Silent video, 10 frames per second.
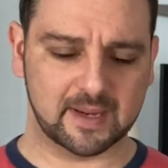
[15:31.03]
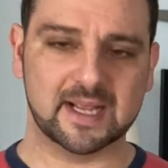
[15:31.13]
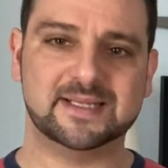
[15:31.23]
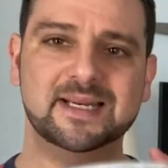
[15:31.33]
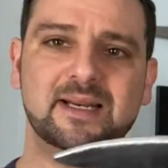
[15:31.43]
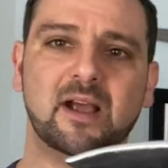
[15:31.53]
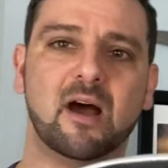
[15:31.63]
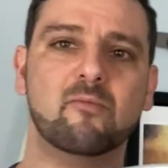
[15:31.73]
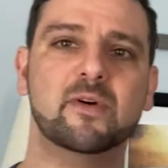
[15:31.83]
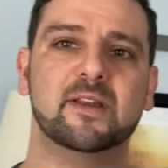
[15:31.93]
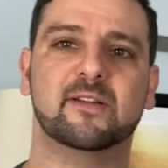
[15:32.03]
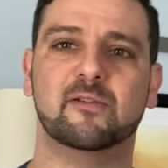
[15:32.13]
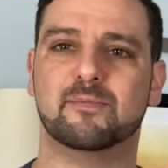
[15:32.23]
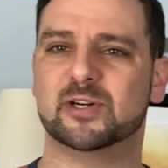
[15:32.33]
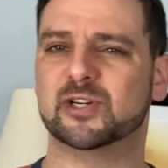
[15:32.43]
It didn't come with a
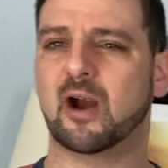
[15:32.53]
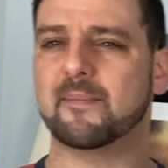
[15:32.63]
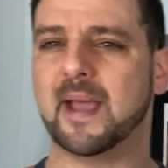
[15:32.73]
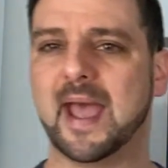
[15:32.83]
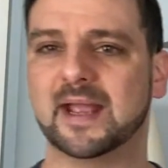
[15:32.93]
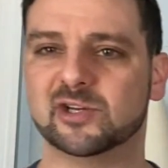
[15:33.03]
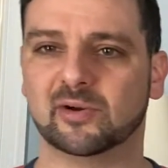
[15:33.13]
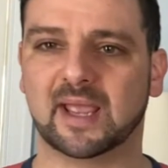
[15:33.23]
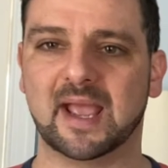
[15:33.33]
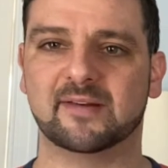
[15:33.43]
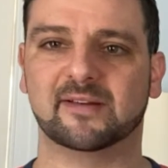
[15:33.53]
super sharp edge, okay?